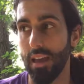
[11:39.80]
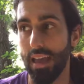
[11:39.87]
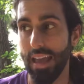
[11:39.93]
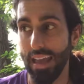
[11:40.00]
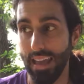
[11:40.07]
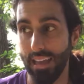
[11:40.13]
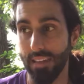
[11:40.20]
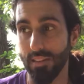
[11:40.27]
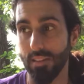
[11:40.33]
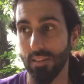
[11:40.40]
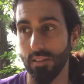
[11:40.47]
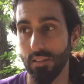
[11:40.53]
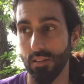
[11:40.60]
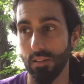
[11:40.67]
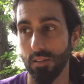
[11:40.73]
and
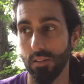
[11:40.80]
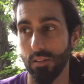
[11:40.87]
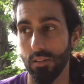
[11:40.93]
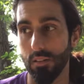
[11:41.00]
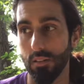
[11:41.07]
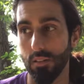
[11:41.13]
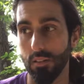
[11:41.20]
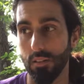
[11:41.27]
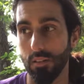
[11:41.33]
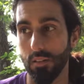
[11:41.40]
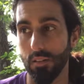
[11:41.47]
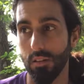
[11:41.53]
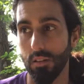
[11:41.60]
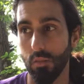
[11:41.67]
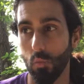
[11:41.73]

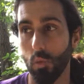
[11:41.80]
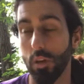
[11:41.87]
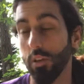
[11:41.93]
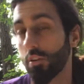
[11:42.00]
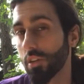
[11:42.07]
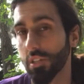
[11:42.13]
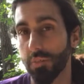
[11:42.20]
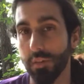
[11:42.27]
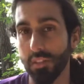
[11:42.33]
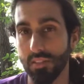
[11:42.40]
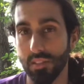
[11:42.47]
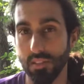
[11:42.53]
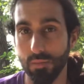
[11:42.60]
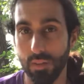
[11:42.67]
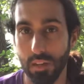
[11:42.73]
what your
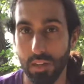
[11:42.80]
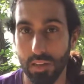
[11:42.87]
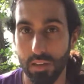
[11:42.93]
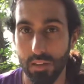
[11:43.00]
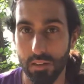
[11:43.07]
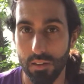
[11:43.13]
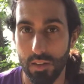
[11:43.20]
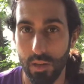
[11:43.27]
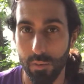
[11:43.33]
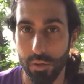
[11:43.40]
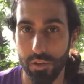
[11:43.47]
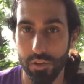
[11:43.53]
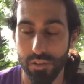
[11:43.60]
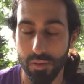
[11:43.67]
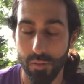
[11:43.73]
experience has been like. I'm
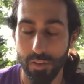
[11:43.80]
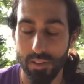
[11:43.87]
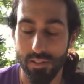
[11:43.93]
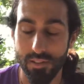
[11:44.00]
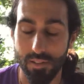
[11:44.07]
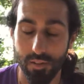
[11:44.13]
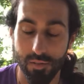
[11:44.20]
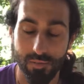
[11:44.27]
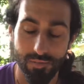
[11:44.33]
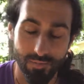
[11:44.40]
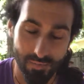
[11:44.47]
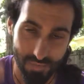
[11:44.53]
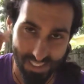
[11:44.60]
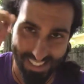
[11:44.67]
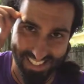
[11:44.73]
curious about it. So
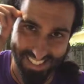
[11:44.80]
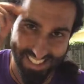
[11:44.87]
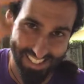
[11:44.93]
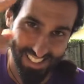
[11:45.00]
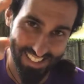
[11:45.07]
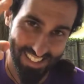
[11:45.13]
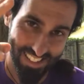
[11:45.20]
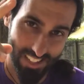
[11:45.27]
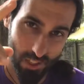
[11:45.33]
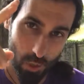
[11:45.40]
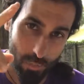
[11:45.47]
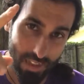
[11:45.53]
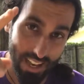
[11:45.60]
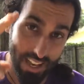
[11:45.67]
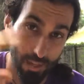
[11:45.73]

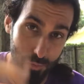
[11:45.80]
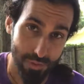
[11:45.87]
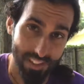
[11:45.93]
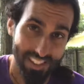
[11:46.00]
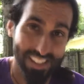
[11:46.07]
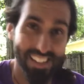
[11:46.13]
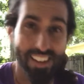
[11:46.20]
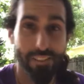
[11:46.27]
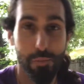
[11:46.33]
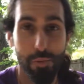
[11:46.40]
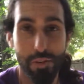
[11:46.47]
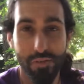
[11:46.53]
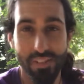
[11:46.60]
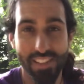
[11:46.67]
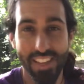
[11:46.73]
hope that helped. Have a
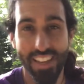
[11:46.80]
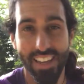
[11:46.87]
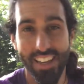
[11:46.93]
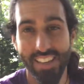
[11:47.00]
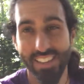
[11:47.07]
beautiful day.